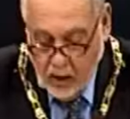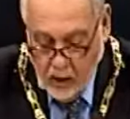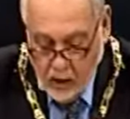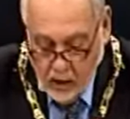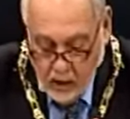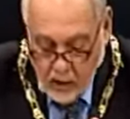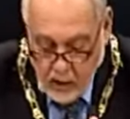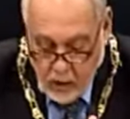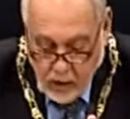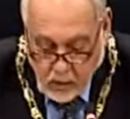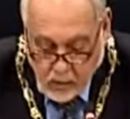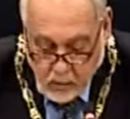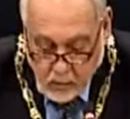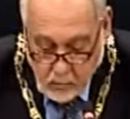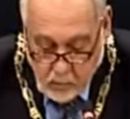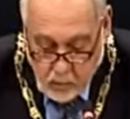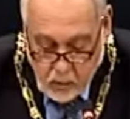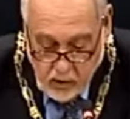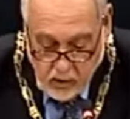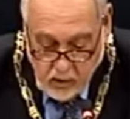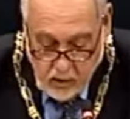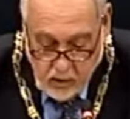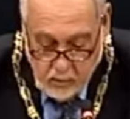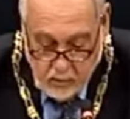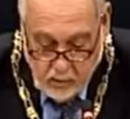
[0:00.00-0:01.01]
Item 1,
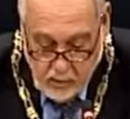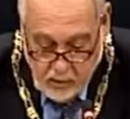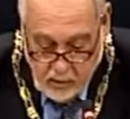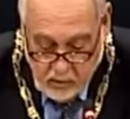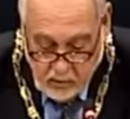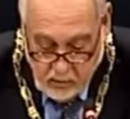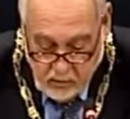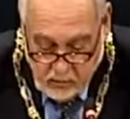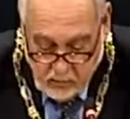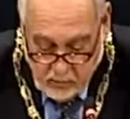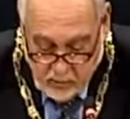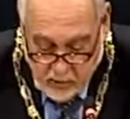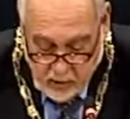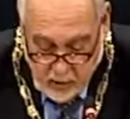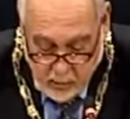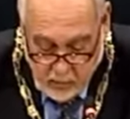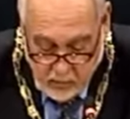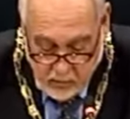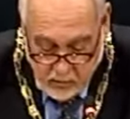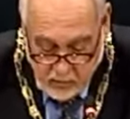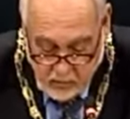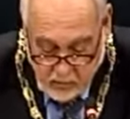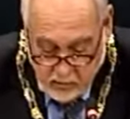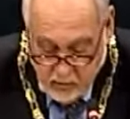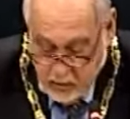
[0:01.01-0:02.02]
apologies for
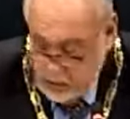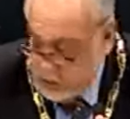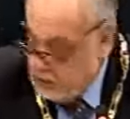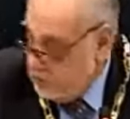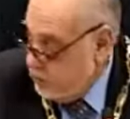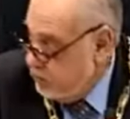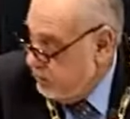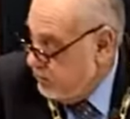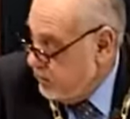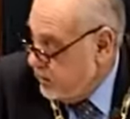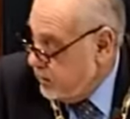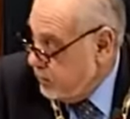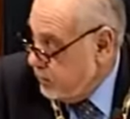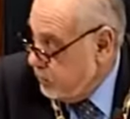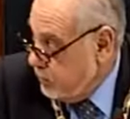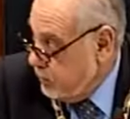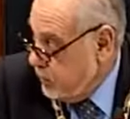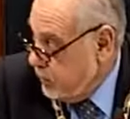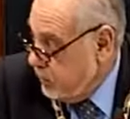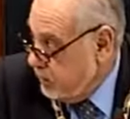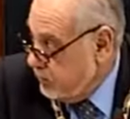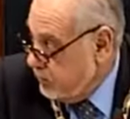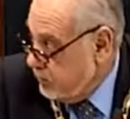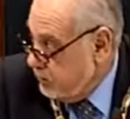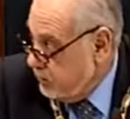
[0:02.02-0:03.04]
absence. Do we have any
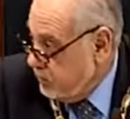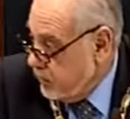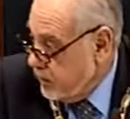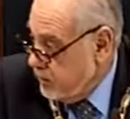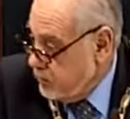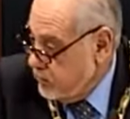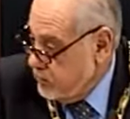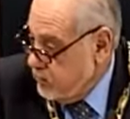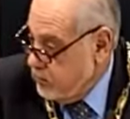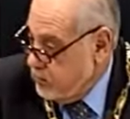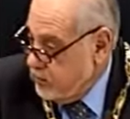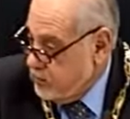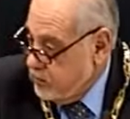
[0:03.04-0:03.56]
apologies for absence?